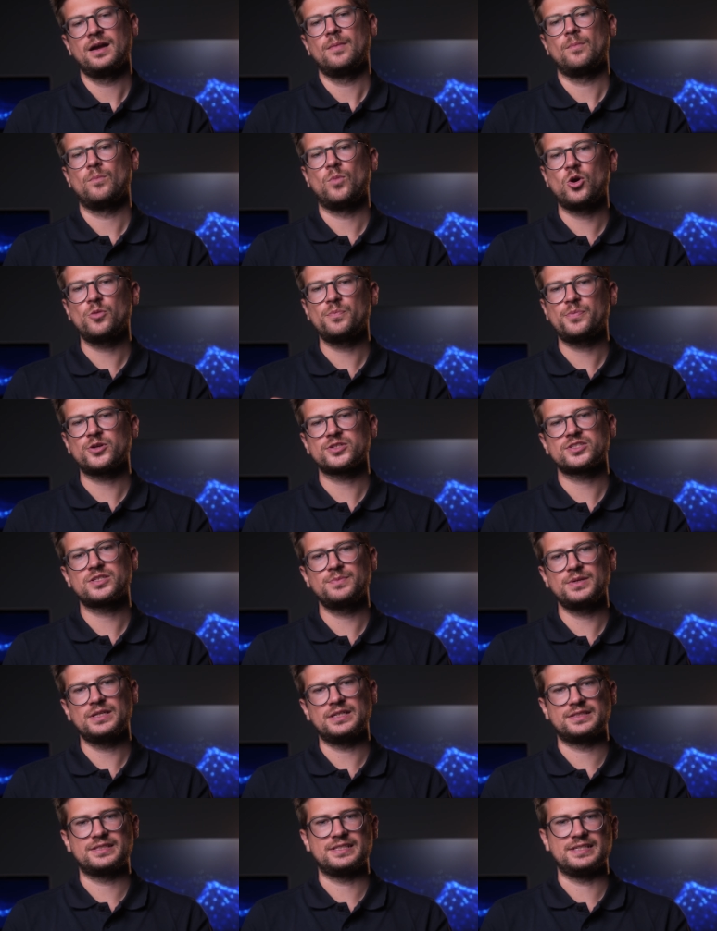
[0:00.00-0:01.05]
More
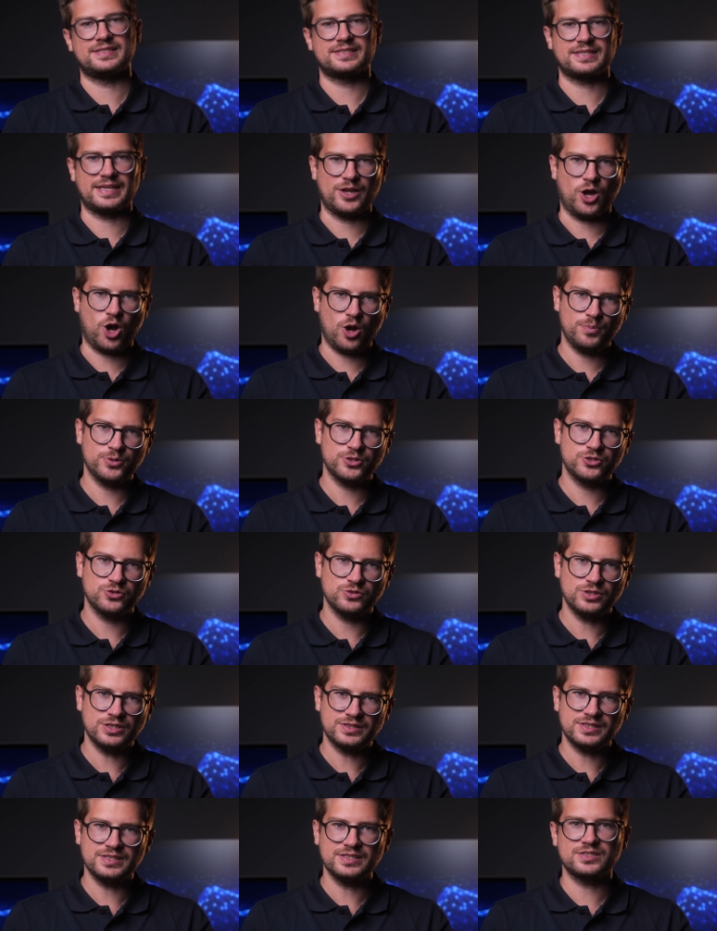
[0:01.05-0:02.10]
possibilities and
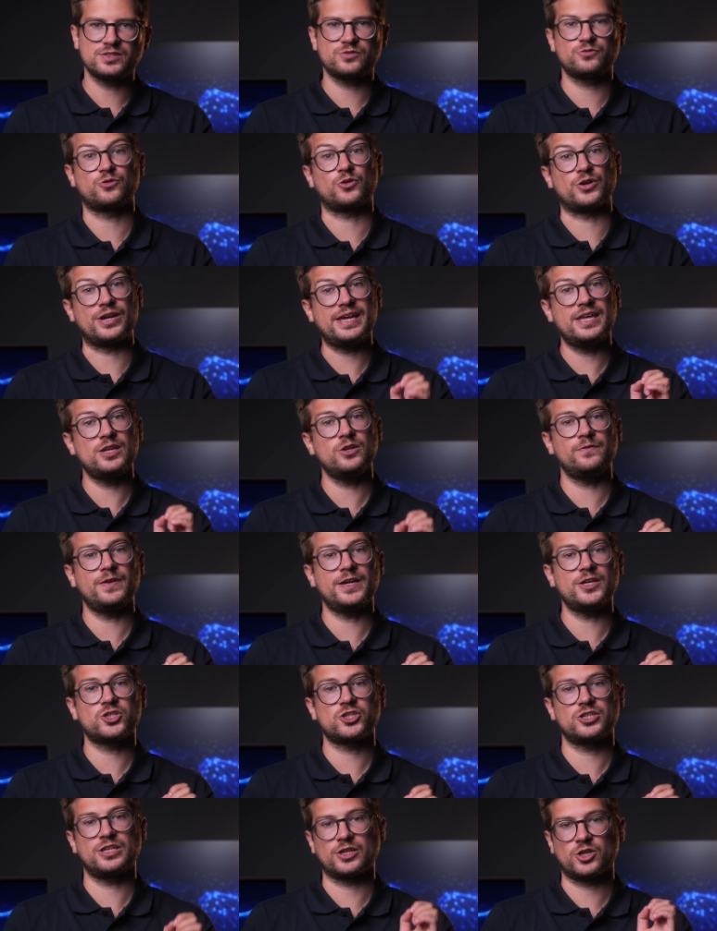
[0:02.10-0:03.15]
opportunities for
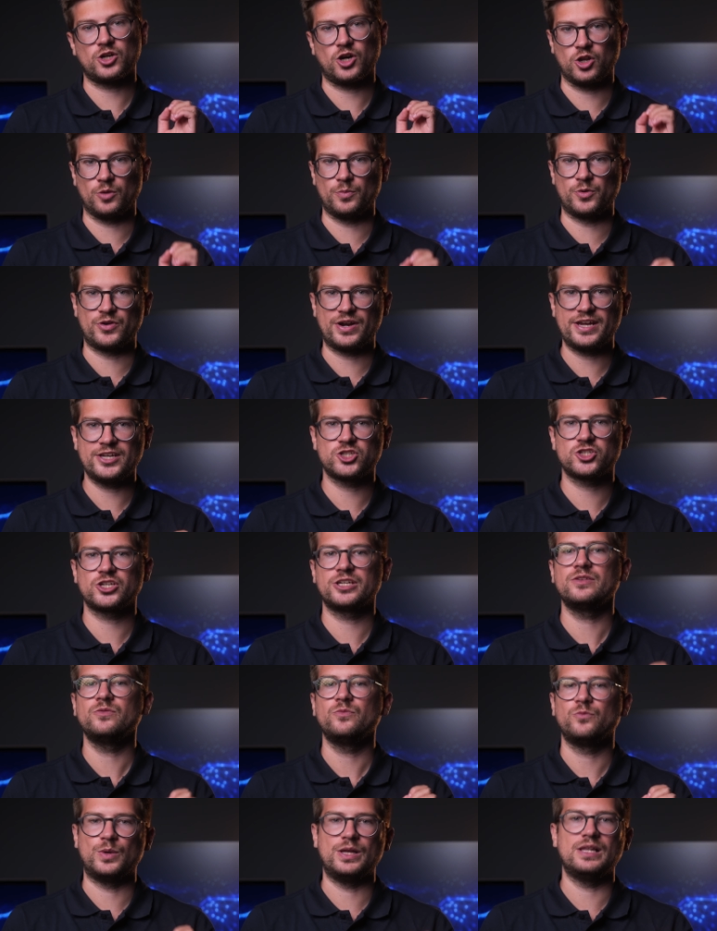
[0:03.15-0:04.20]
innovation and
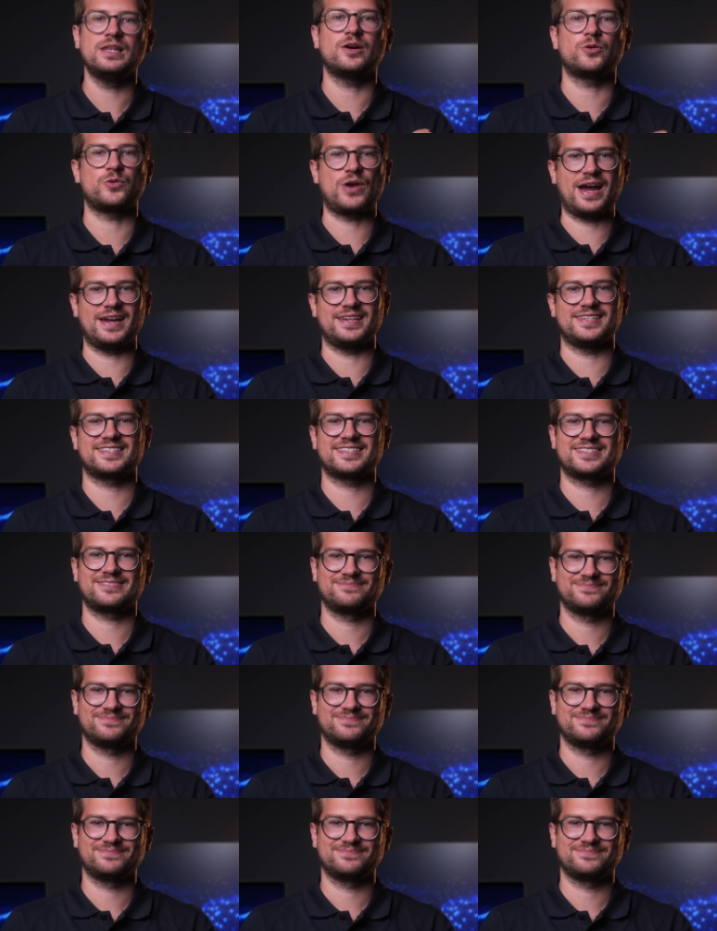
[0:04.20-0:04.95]
collaboration will arise.